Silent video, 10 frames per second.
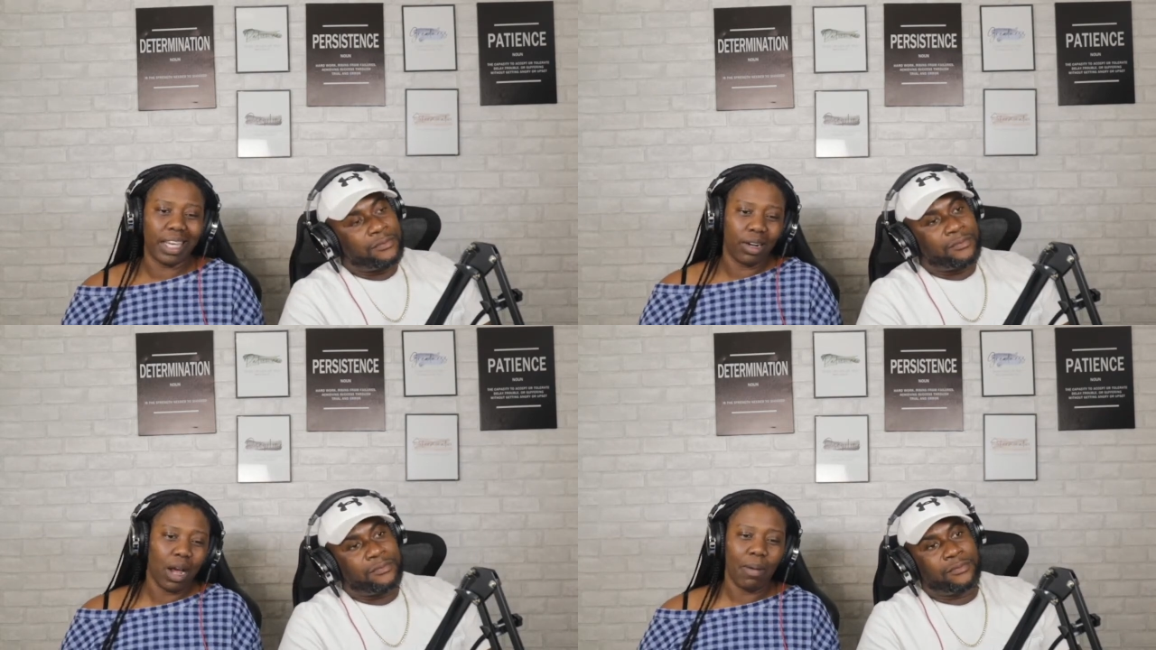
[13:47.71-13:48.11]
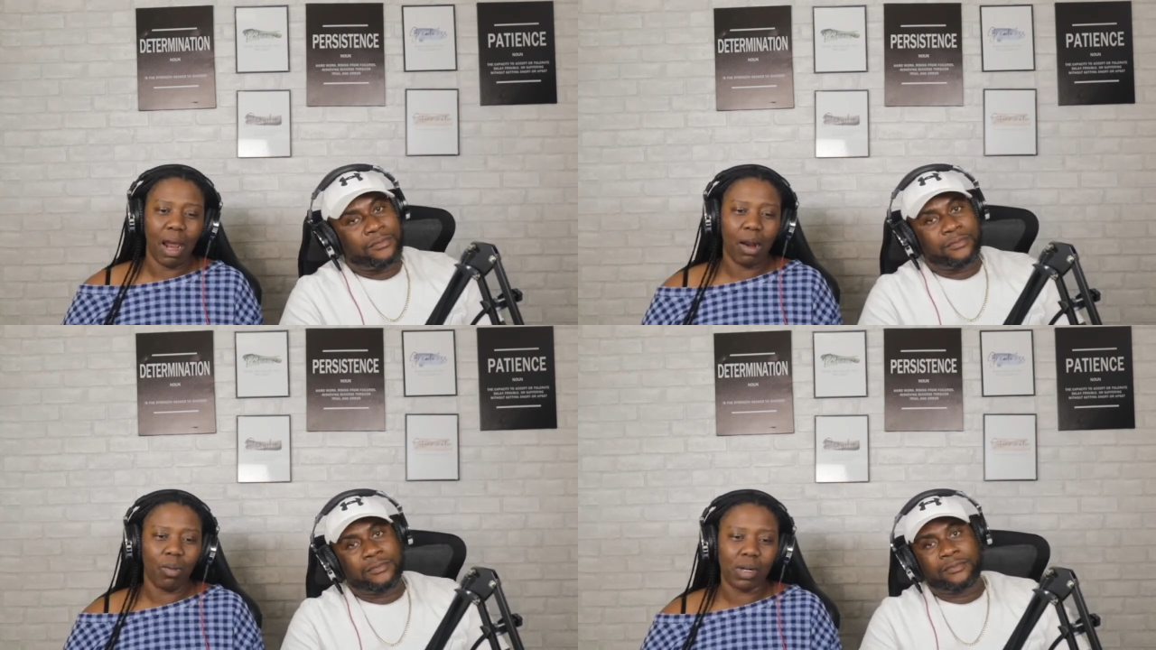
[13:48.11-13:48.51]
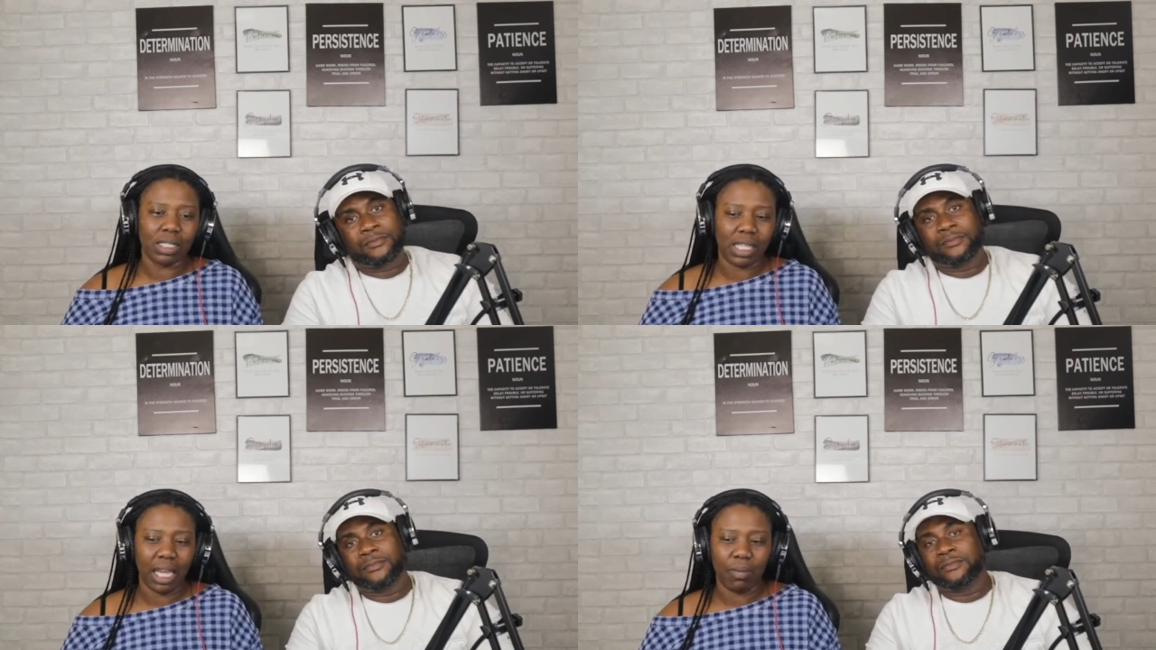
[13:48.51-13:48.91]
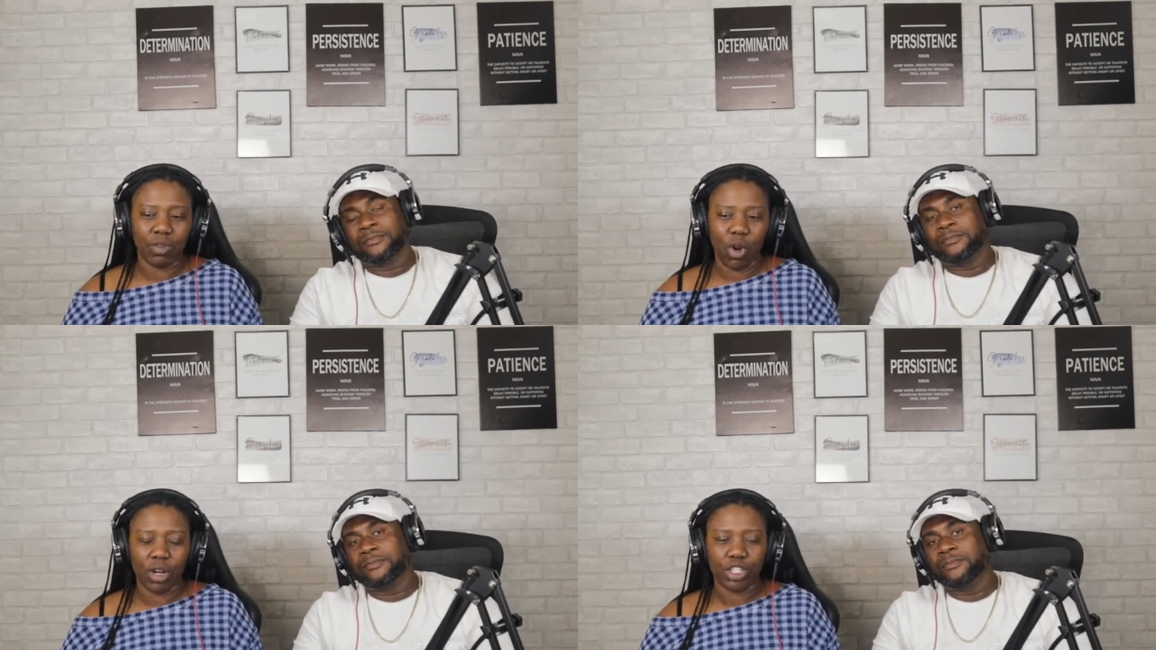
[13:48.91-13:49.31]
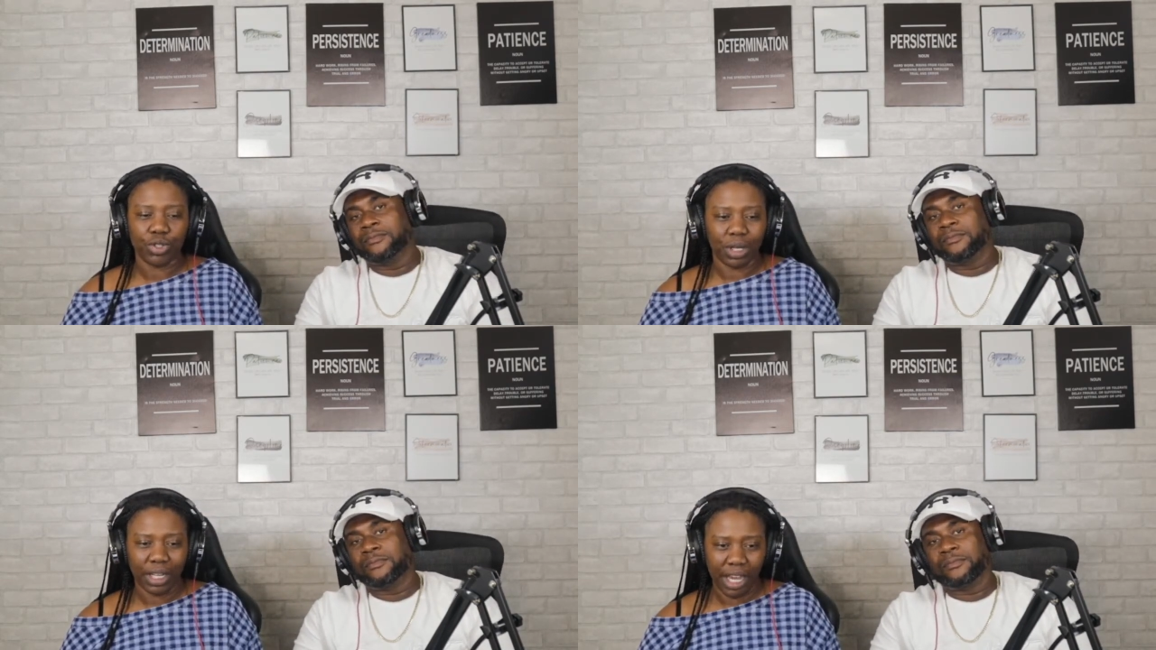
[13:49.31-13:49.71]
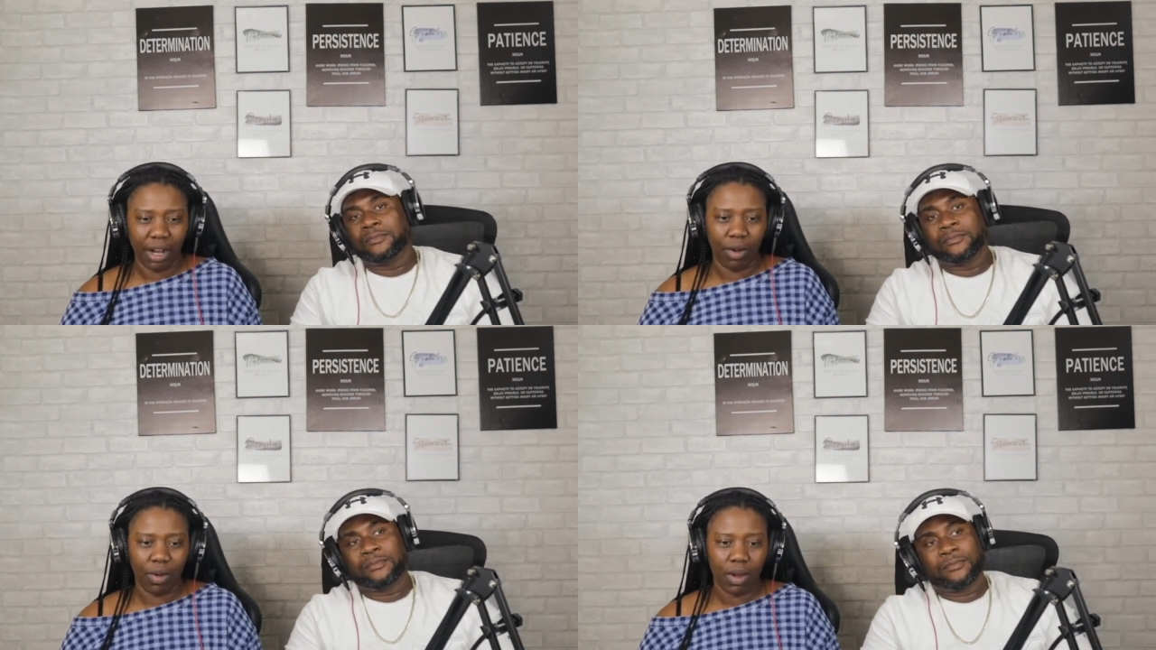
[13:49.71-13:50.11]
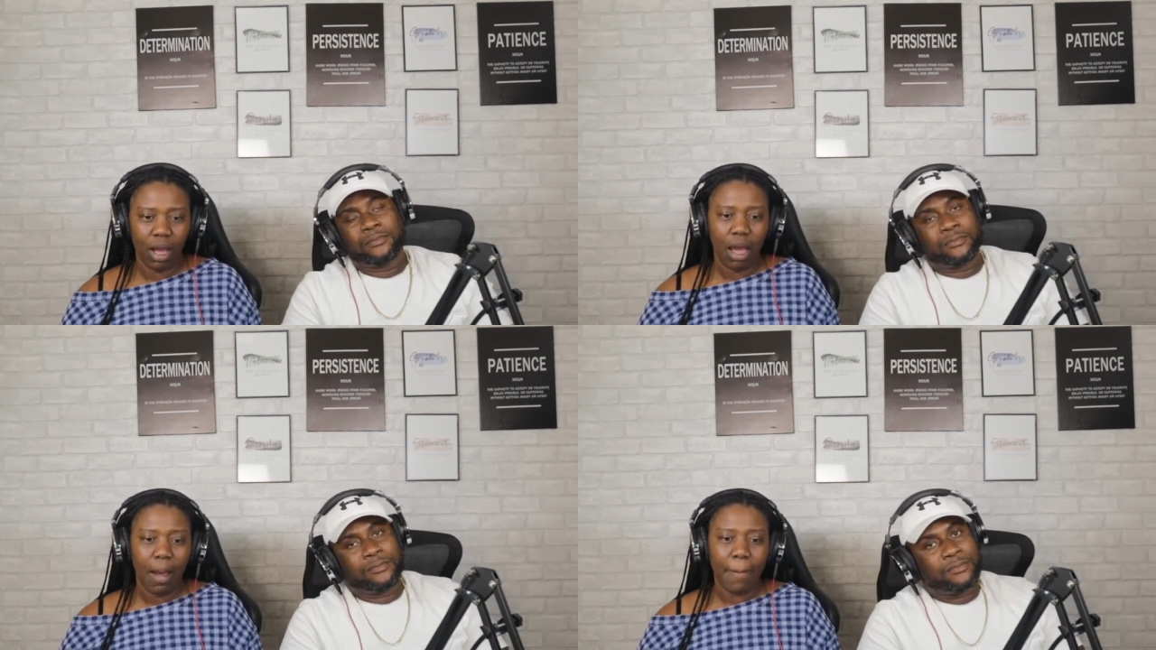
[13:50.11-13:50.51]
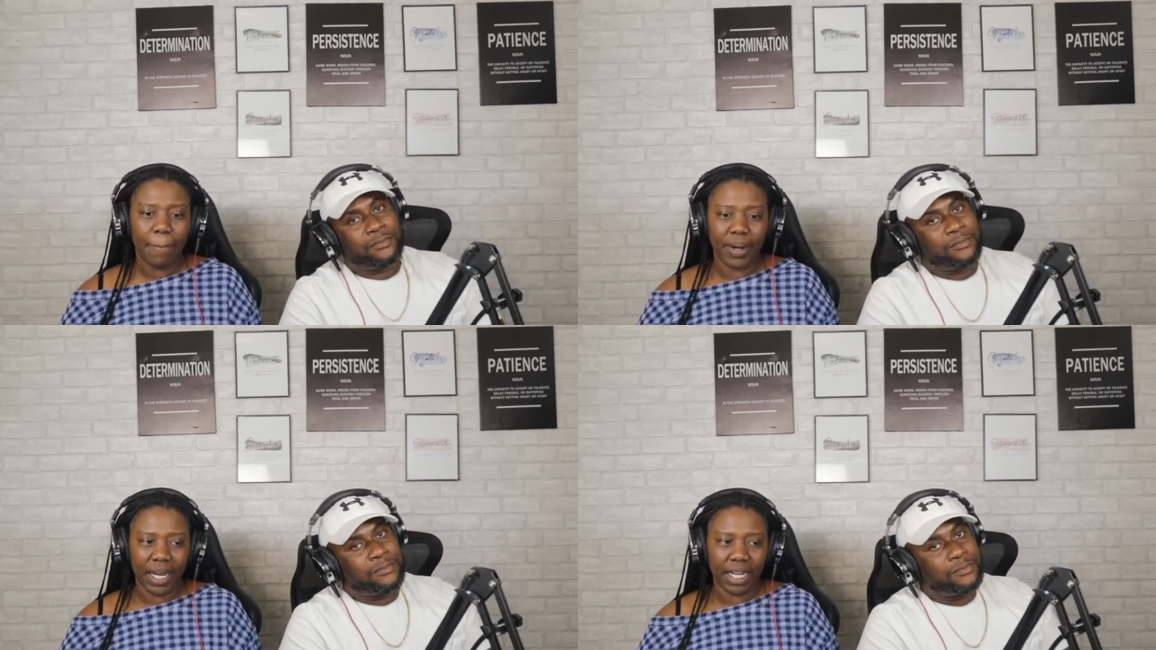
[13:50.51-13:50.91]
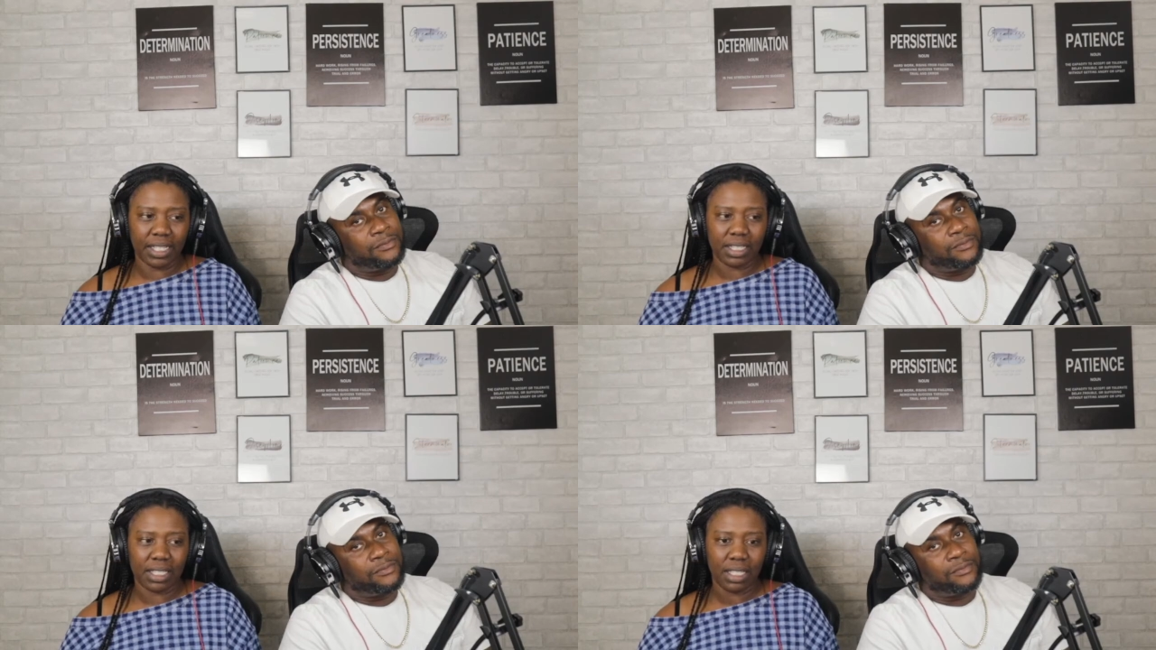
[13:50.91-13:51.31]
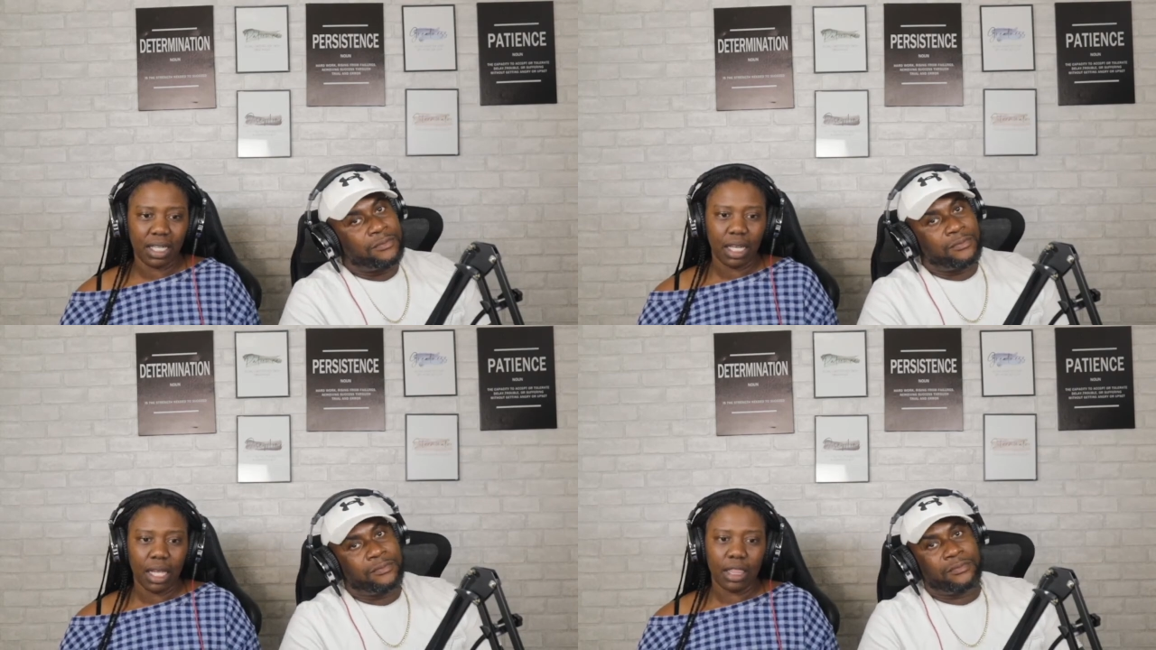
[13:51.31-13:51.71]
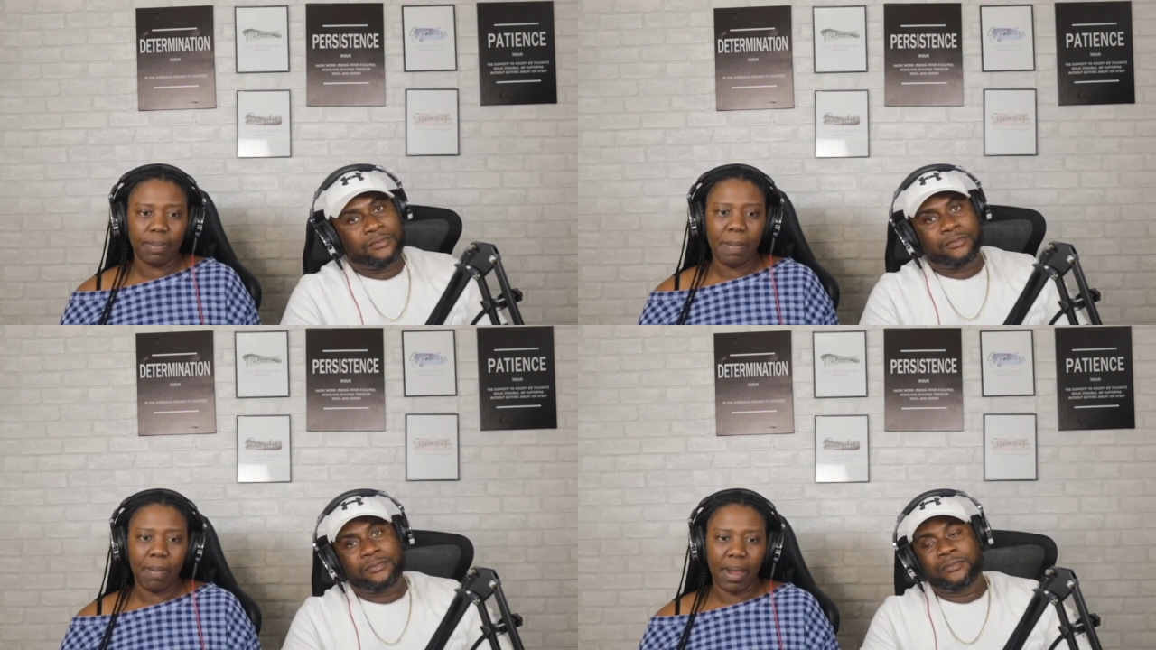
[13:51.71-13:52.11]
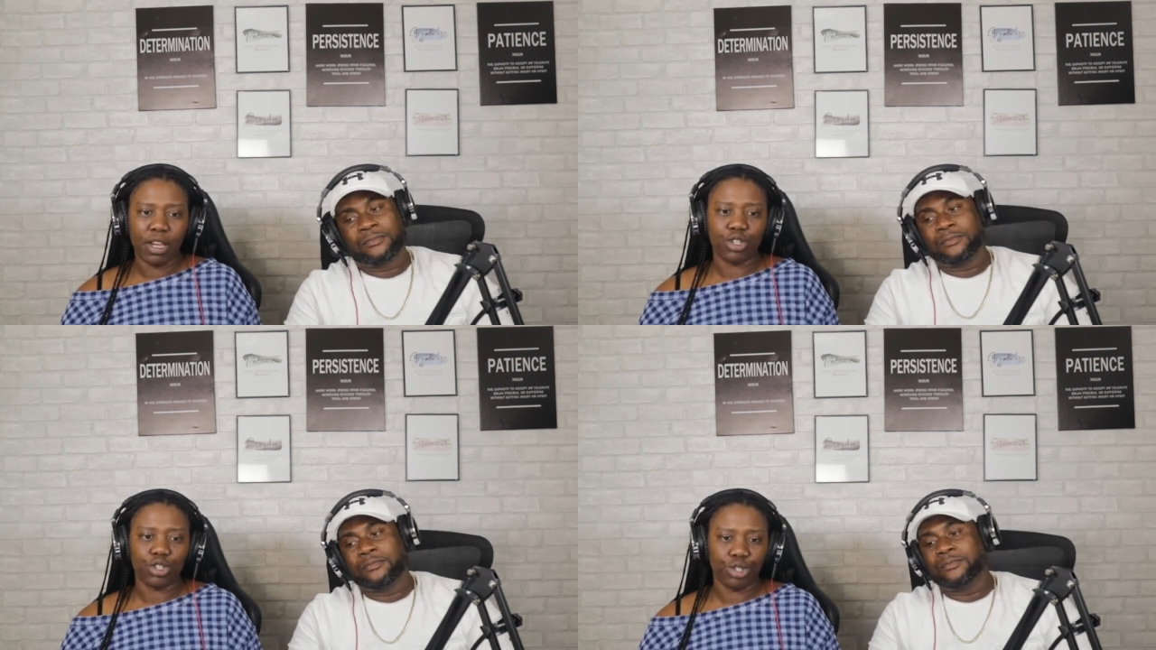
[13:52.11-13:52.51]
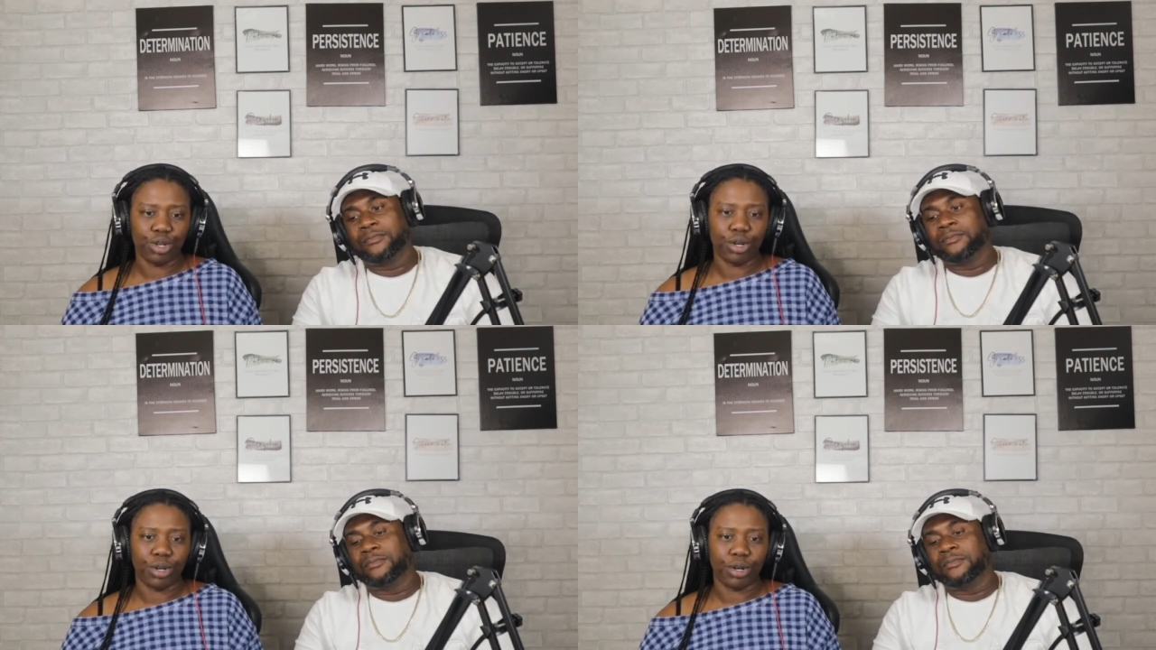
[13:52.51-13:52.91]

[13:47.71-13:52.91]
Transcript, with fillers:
Speaker 1: I, I don't want to say it turned into a ghetto, but the people made sure